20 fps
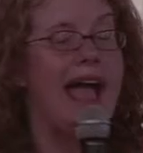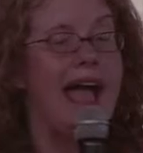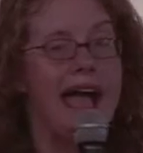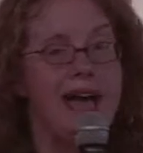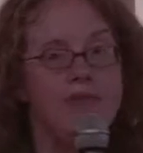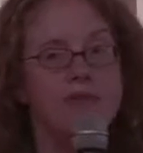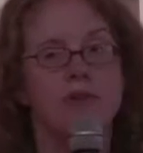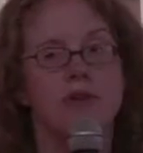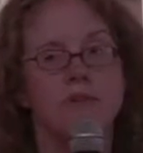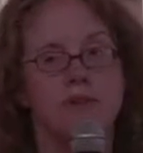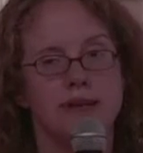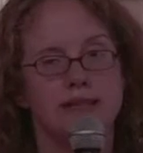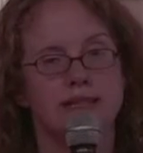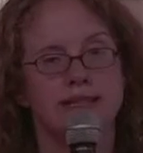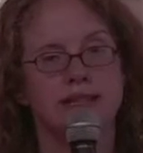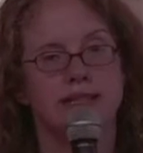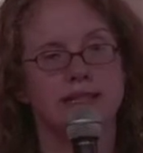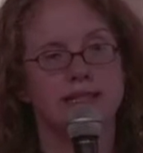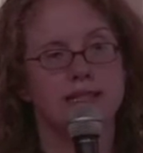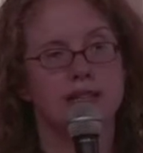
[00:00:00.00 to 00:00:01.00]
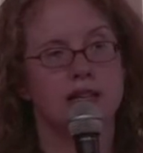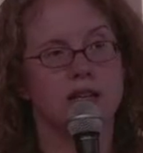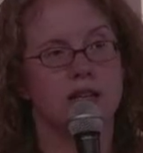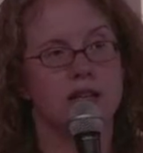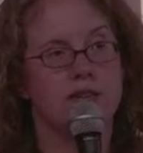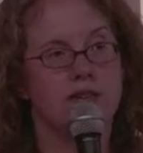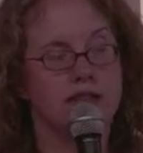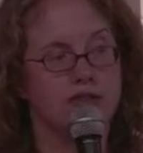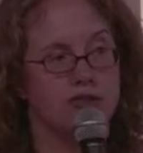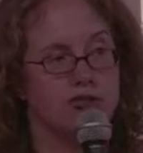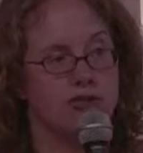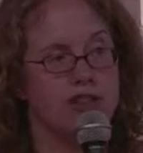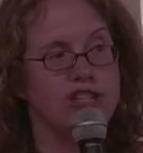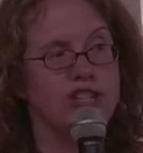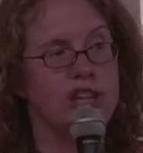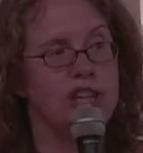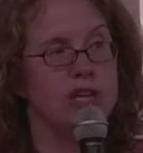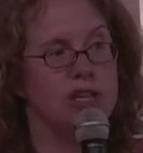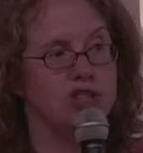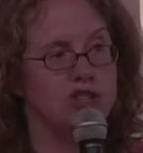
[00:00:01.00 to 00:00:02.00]
every business that's
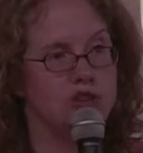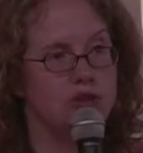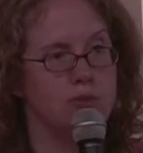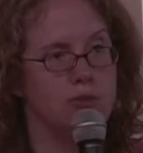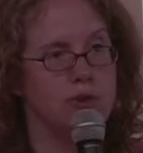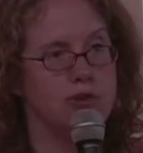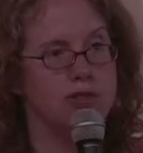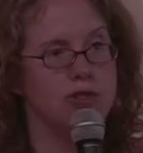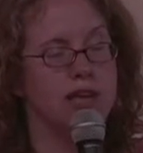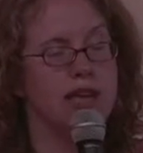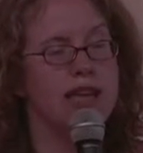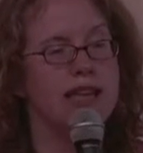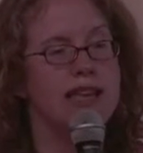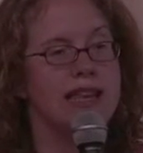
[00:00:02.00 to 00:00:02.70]
reaching consumers